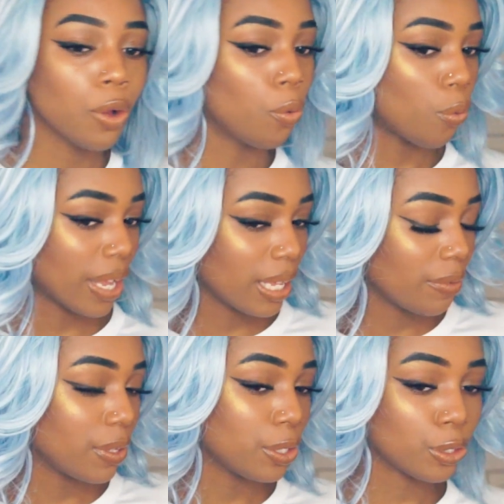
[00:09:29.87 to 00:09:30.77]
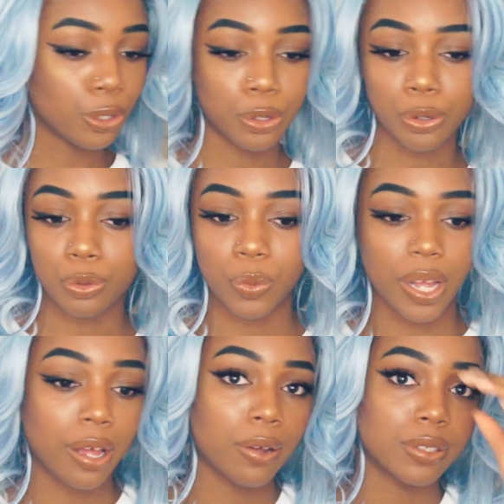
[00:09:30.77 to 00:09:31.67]
wavy, curled,
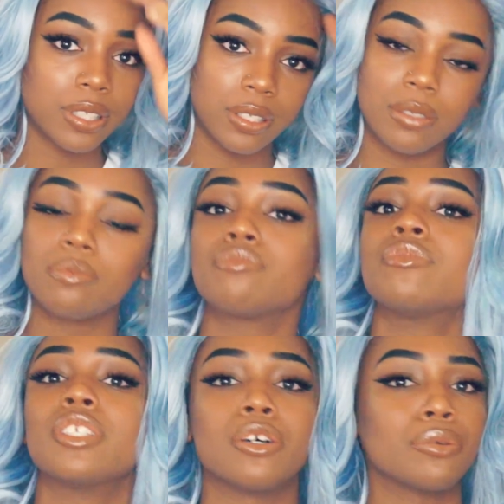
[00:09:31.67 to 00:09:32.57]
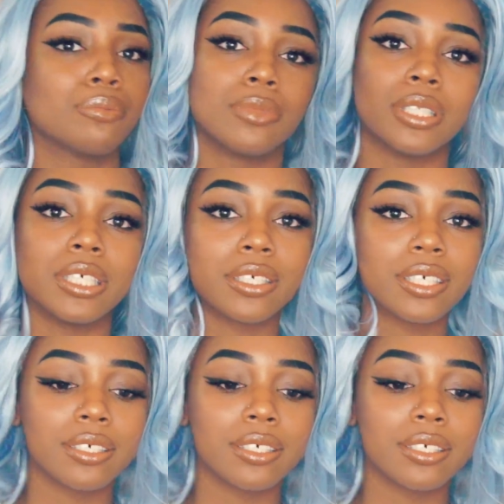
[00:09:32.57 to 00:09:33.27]
wild, you know, look.